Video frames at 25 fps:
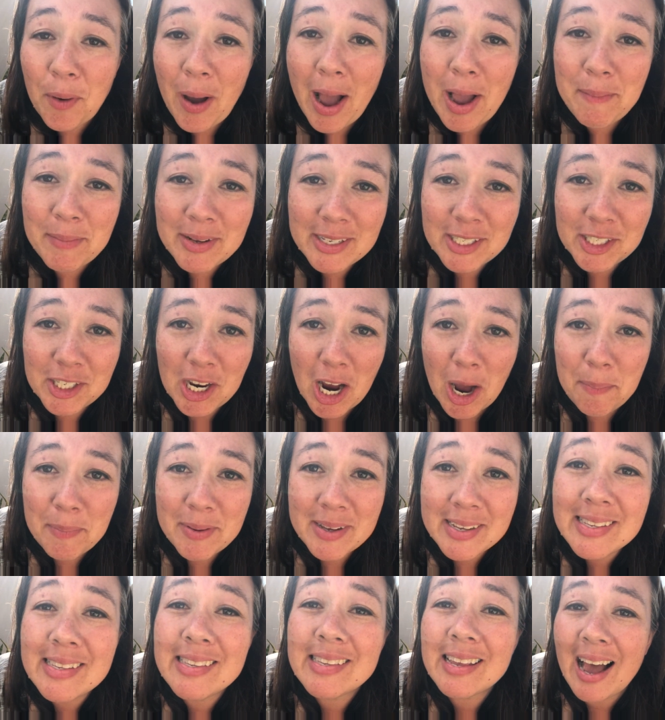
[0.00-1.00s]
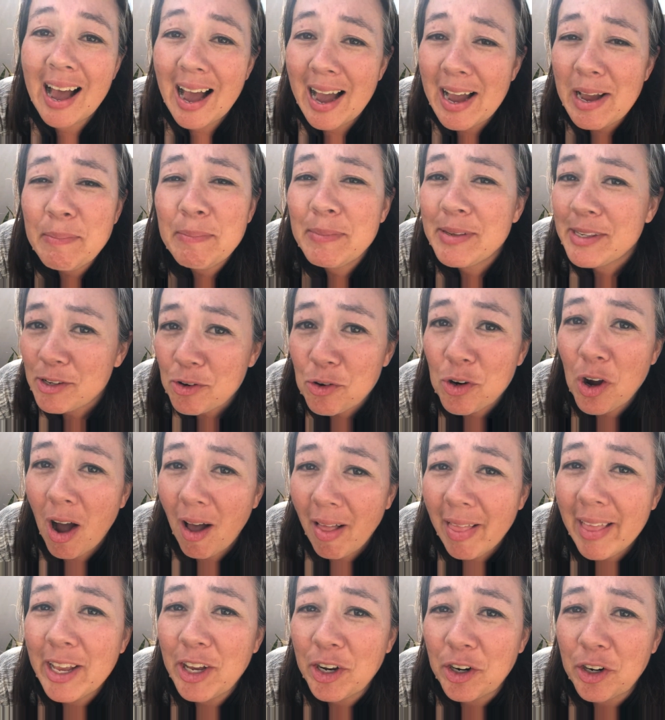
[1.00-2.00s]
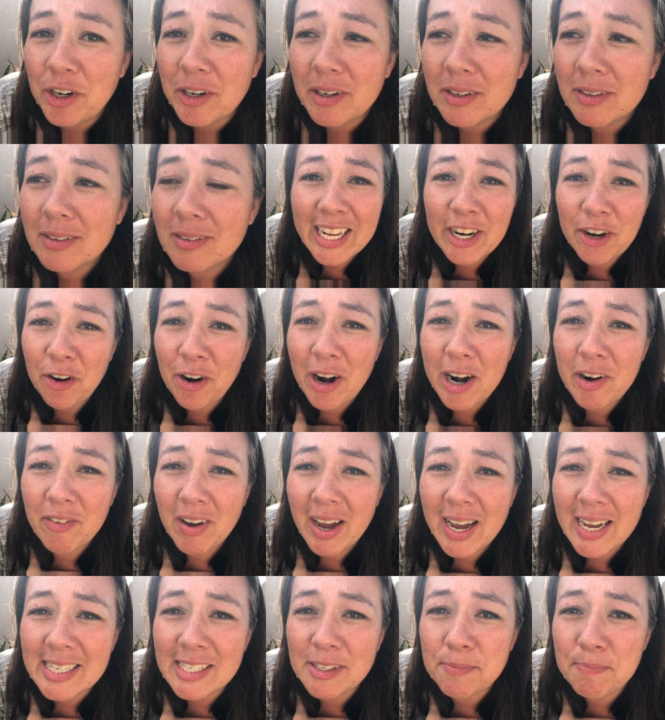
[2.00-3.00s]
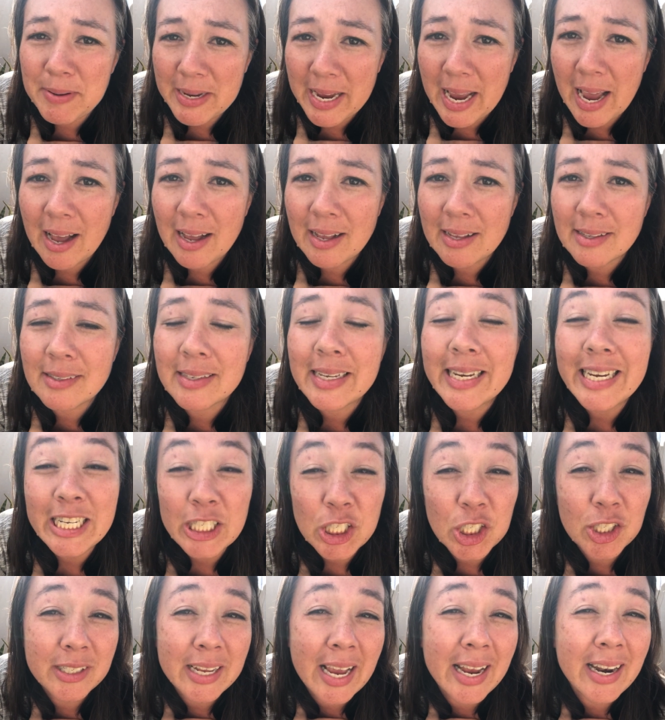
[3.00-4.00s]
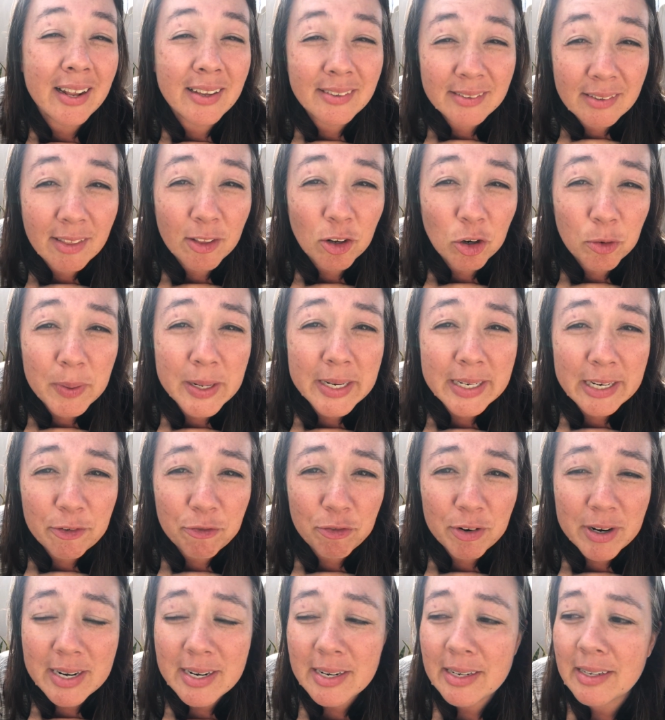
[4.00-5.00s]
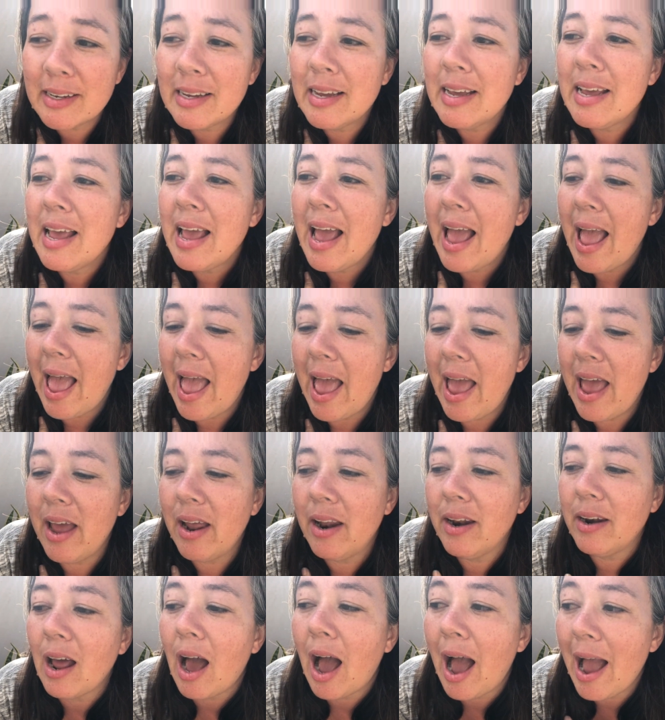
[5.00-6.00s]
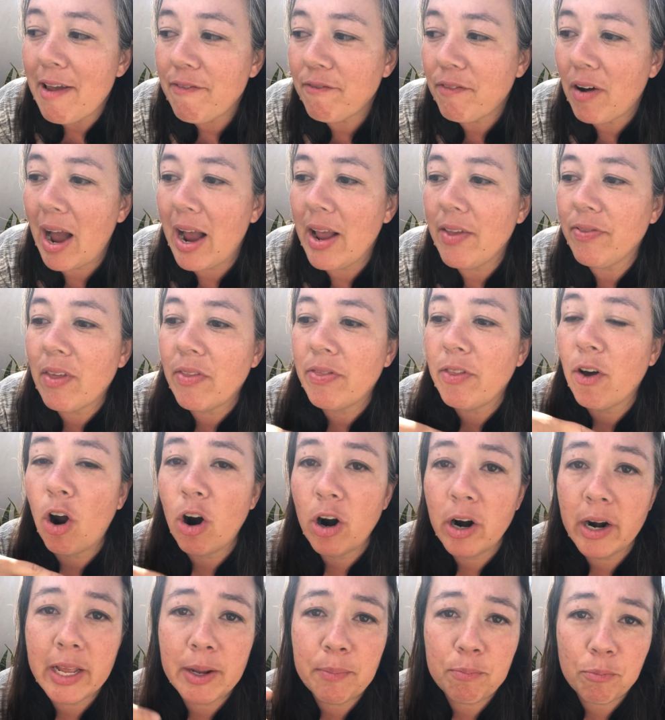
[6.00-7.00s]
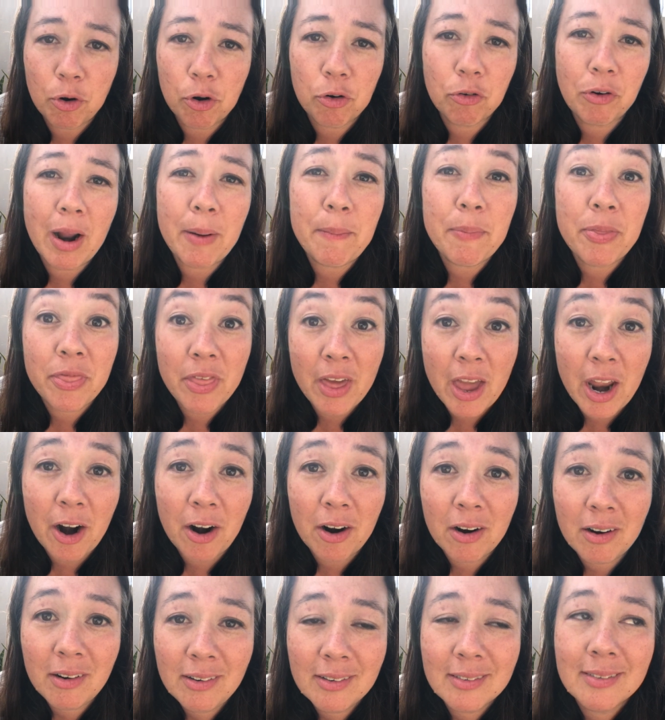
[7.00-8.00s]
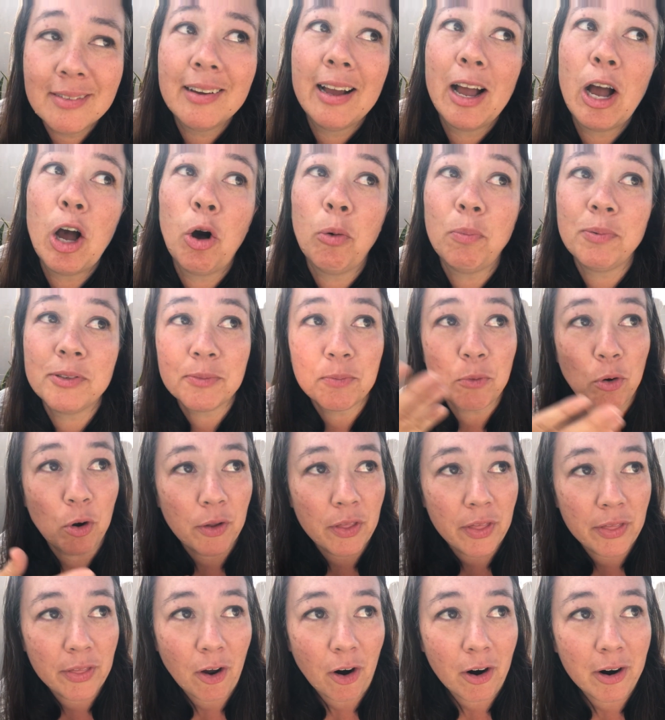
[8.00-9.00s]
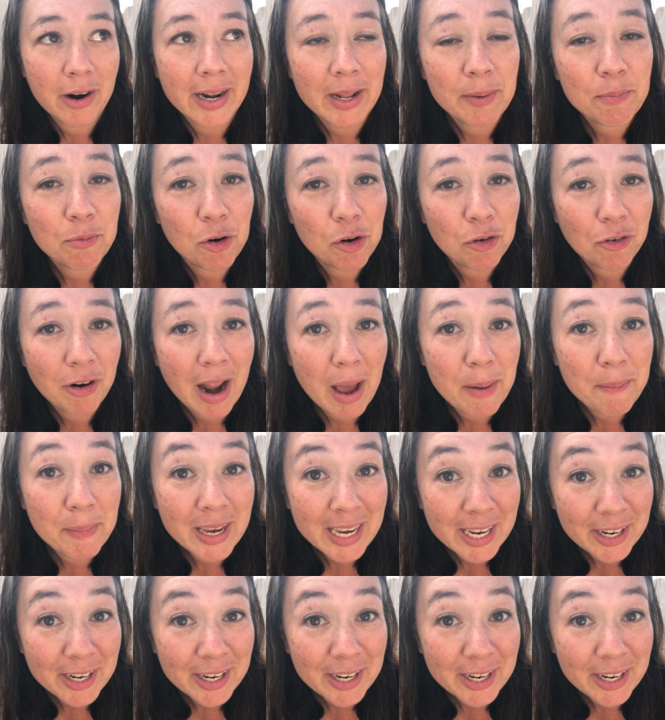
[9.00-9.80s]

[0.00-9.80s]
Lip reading: though I'm in Chiapas, I'm still calling her to get her advice because each state is a little bit different, and I find that the RNE program there helps more than the RNE program